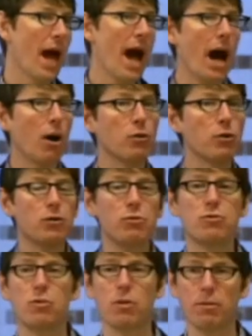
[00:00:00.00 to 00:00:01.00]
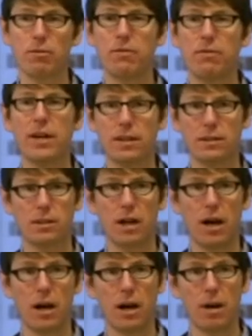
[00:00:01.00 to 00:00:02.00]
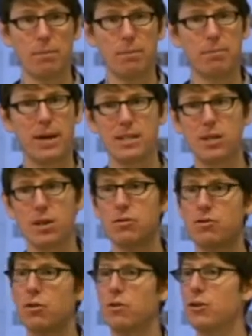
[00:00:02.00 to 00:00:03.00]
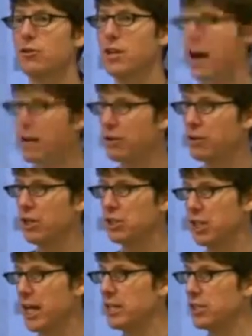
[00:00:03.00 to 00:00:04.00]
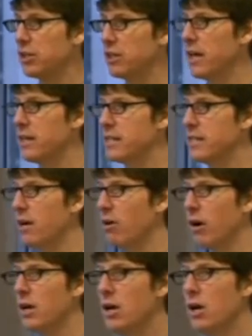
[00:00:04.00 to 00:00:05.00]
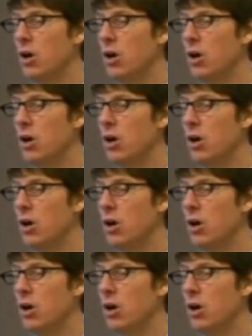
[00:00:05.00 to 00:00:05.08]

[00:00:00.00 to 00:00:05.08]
how you sort of fit um, based on sort of your title, your education, et cetera.